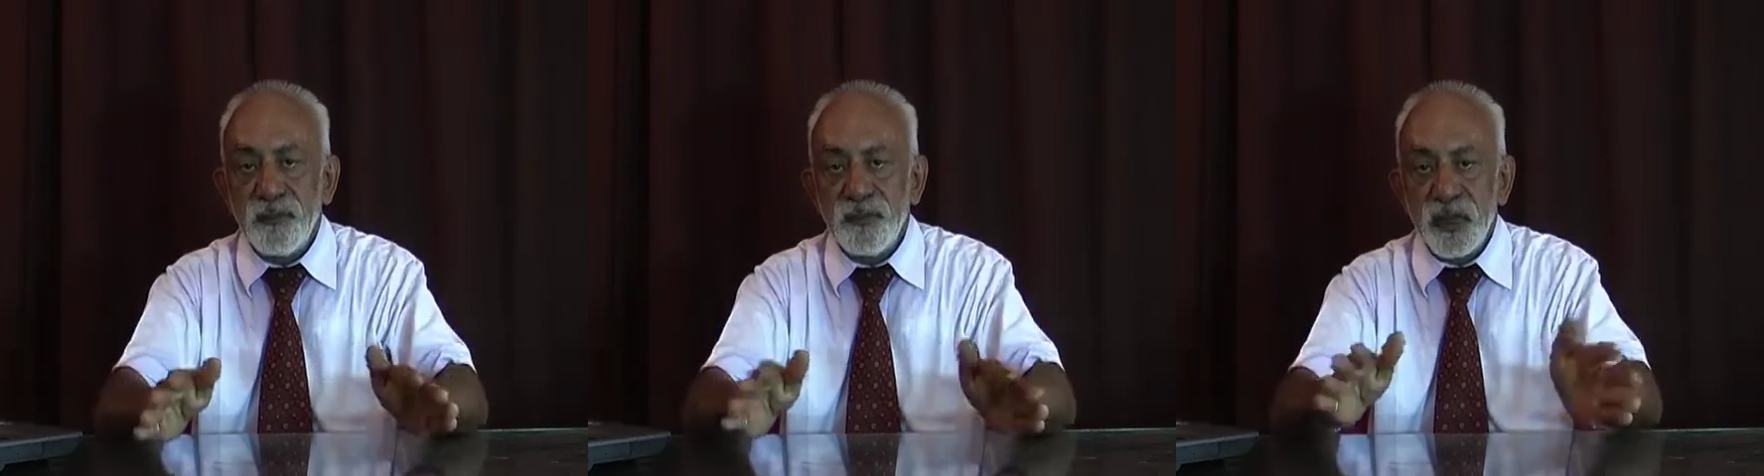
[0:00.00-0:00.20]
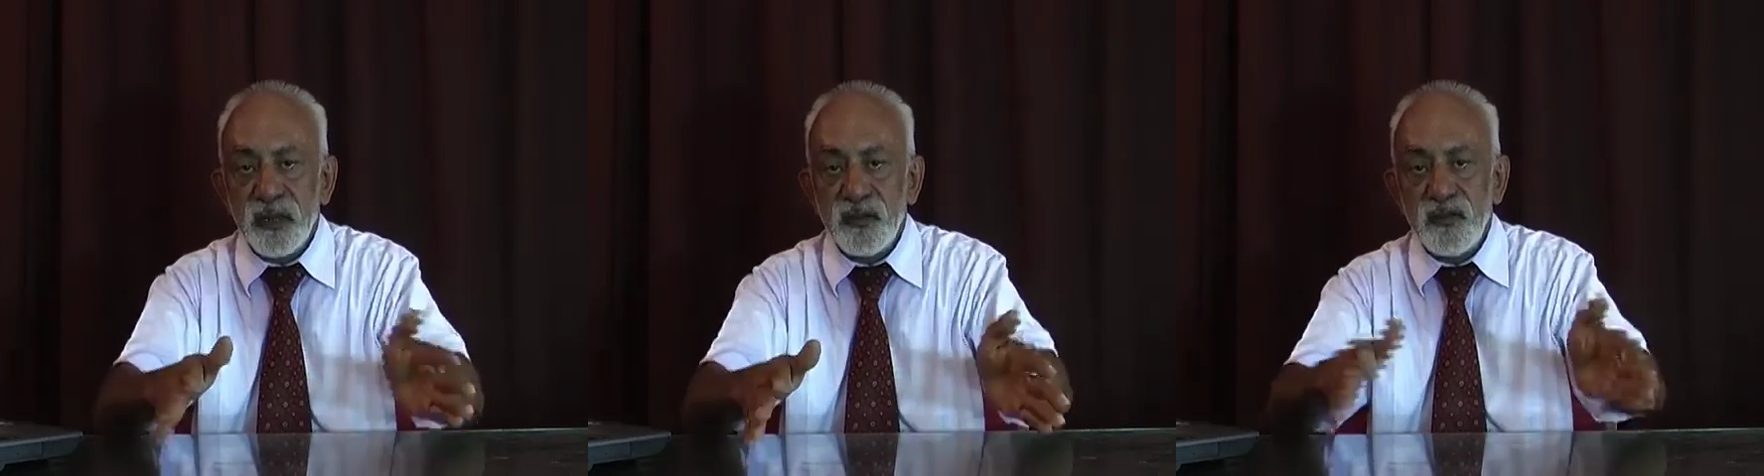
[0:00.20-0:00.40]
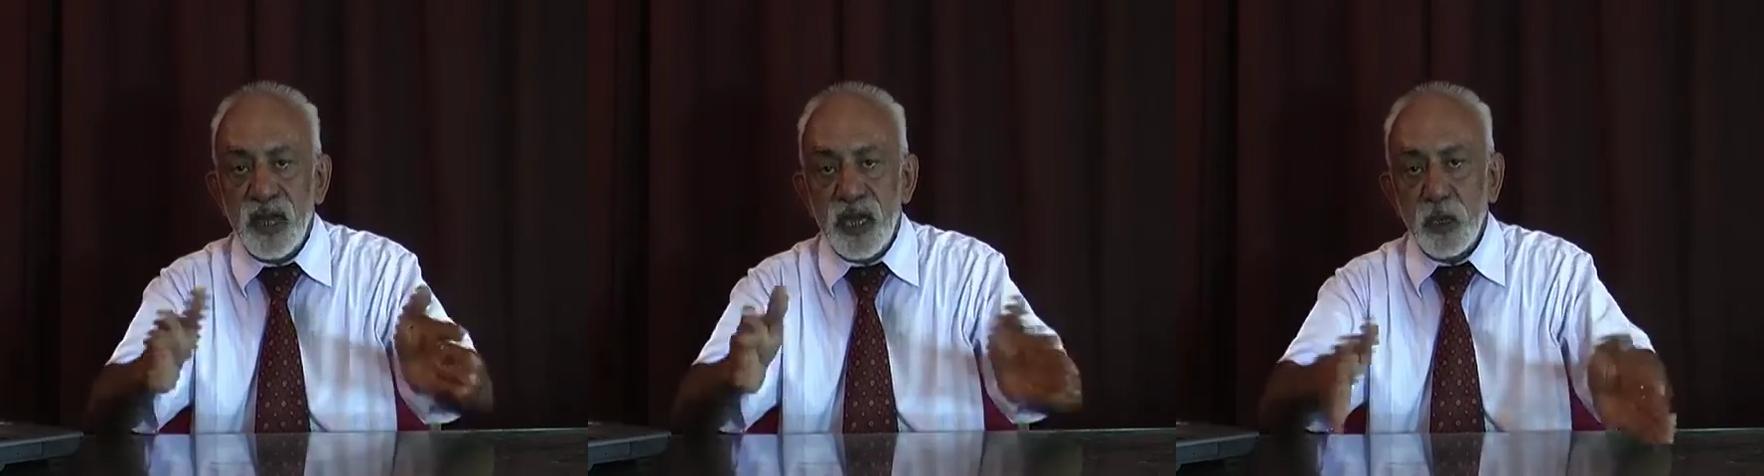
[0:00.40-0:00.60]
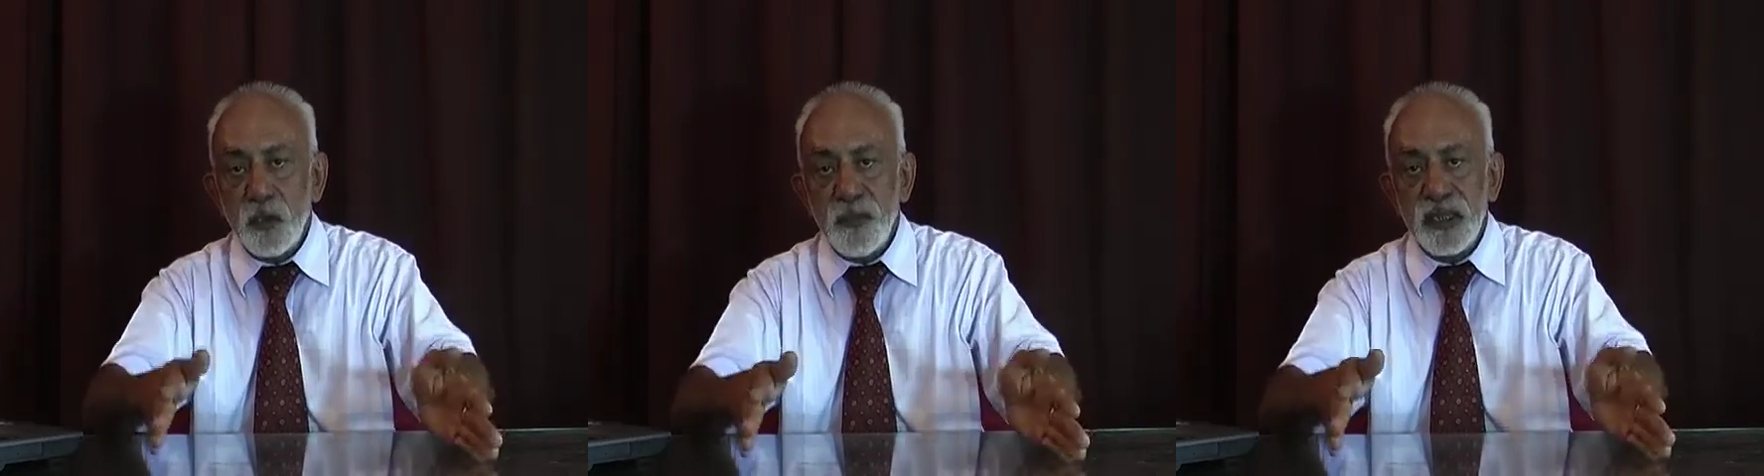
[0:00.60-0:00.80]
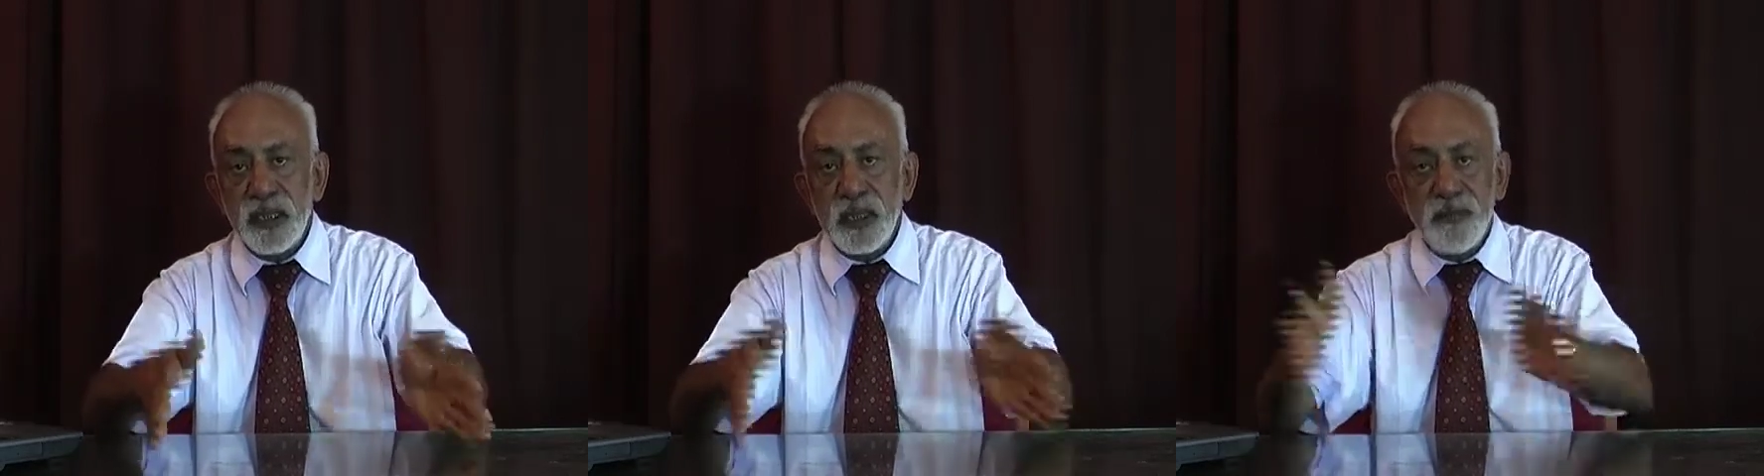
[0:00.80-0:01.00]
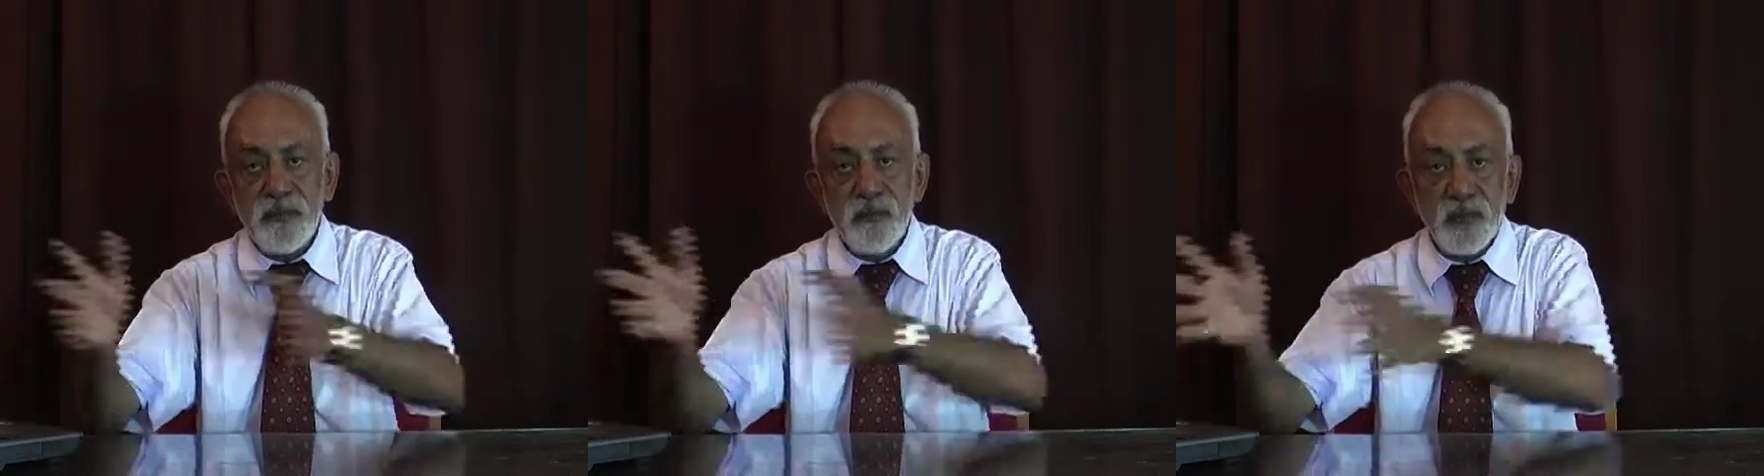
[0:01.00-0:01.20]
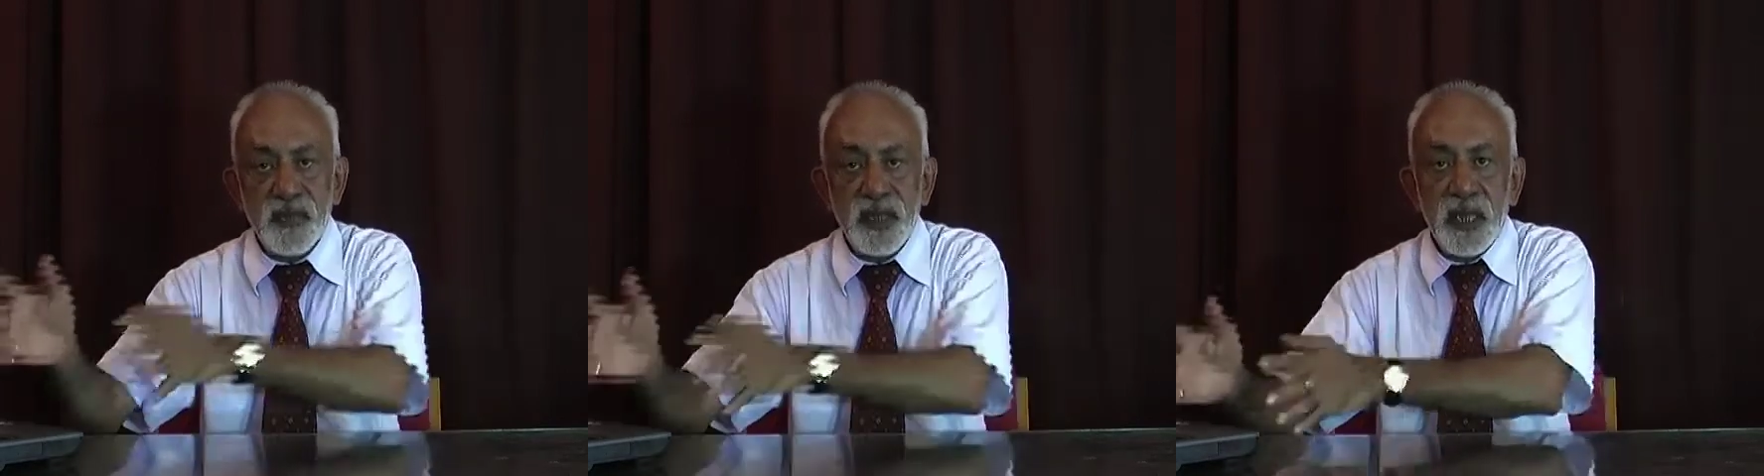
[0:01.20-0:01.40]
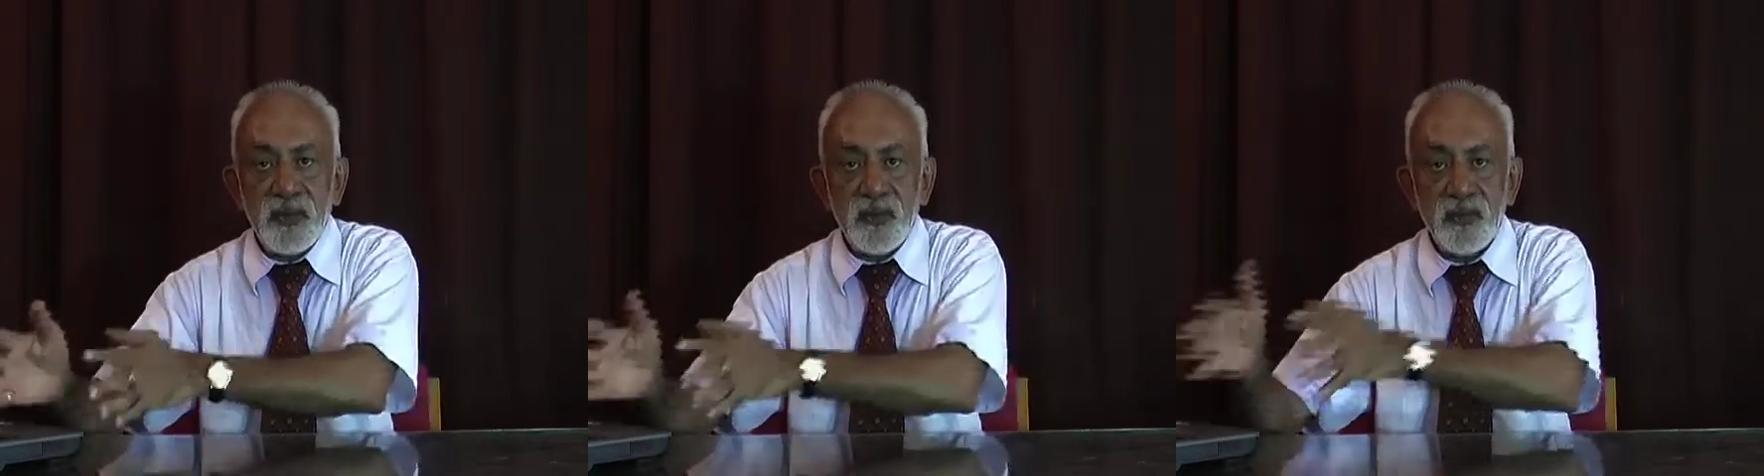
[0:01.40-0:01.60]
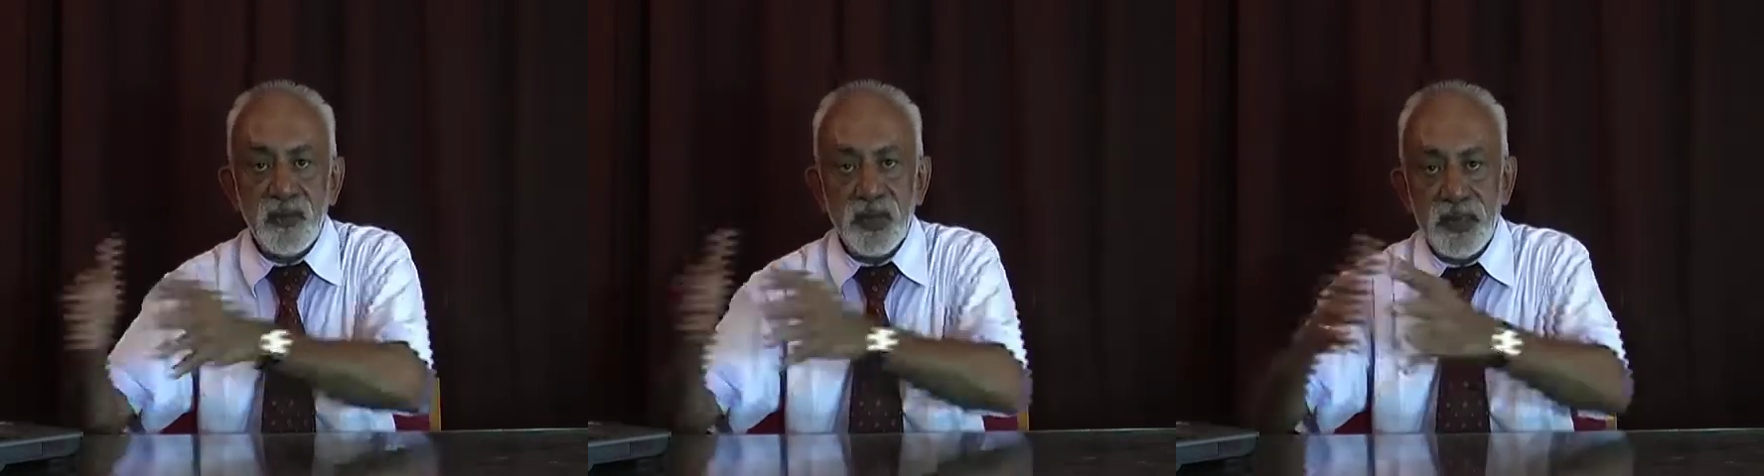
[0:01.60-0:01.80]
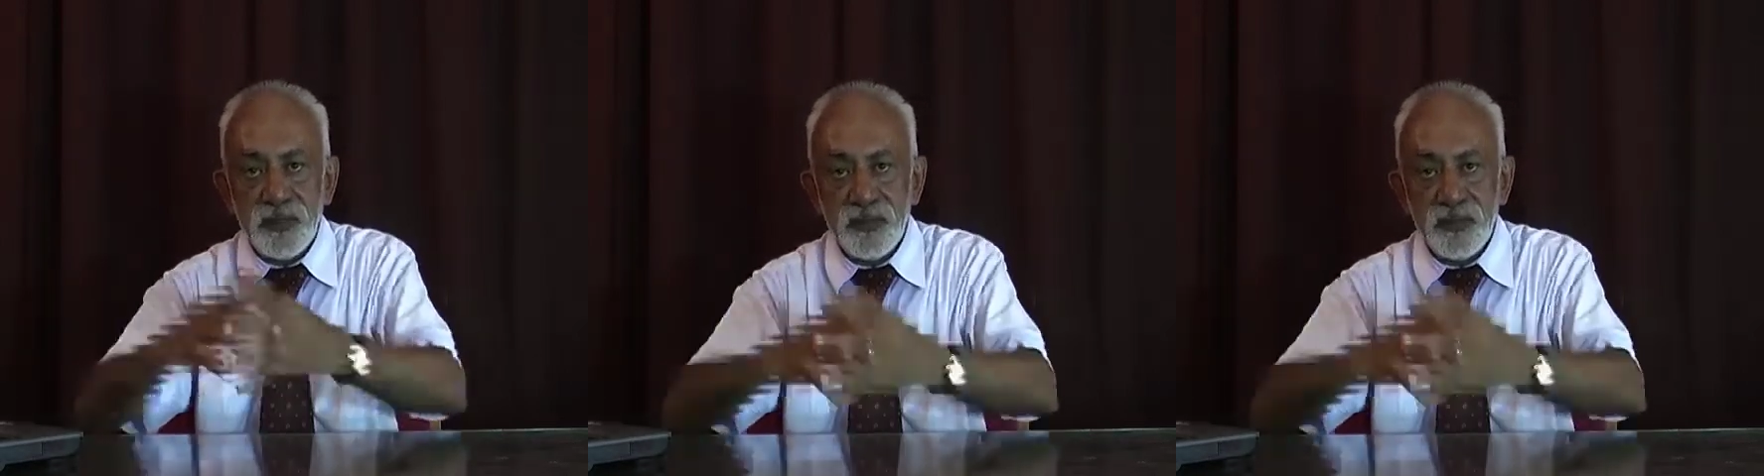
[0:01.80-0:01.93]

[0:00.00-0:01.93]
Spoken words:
That is the argument coming from the other side.